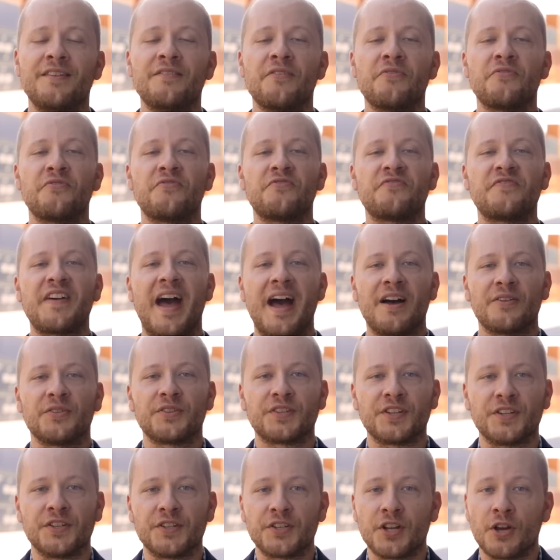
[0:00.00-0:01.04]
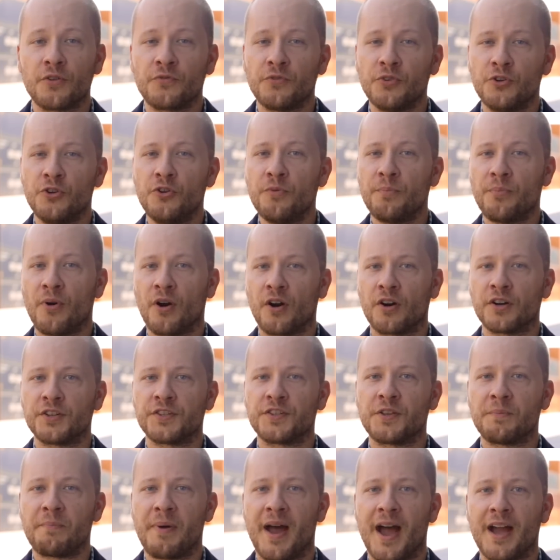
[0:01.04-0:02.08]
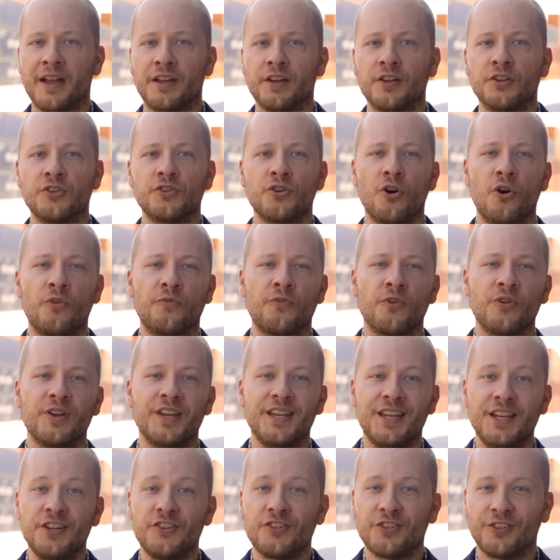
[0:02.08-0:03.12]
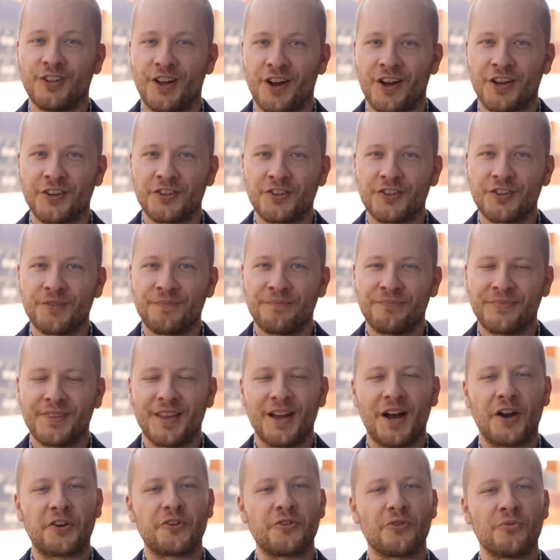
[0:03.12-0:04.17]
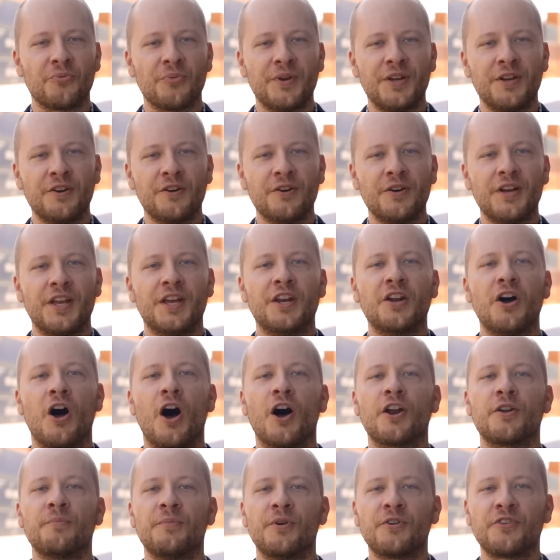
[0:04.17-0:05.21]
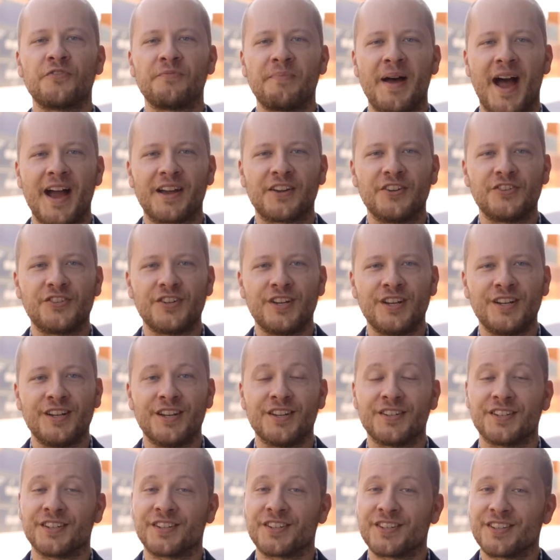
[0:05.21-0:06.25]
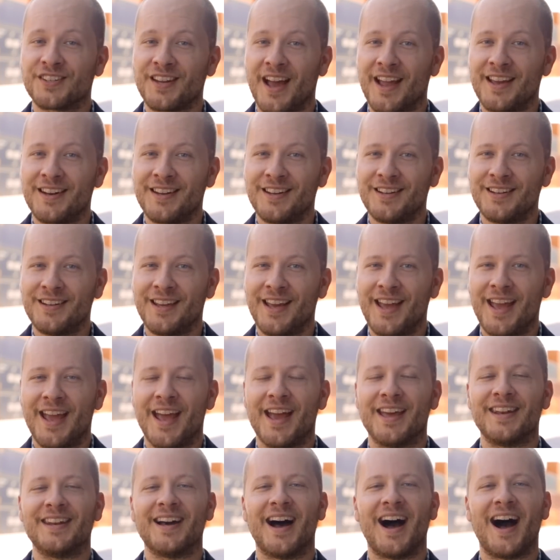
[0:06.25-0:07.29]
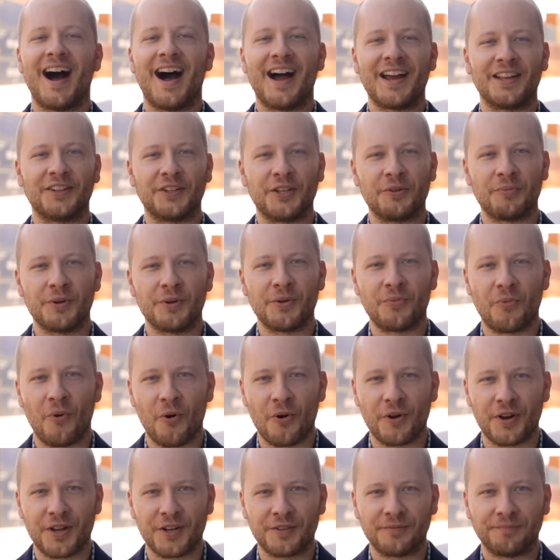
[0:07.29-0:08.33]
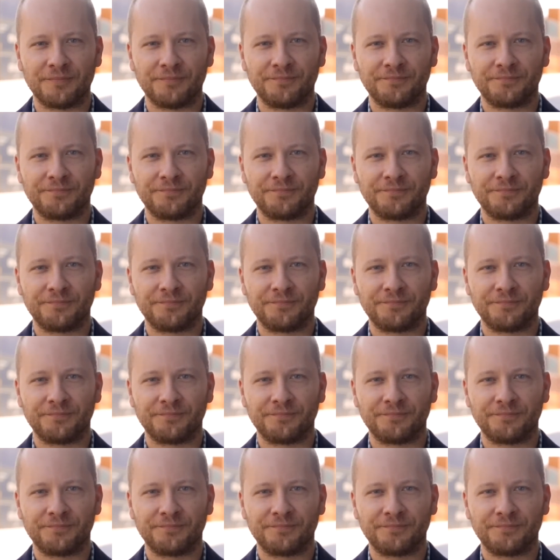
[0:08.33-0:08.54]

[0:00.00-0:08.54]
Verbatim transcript: and thousands of new parts to package over each launch, a career in automotive packaging is exciting and highly rewarding.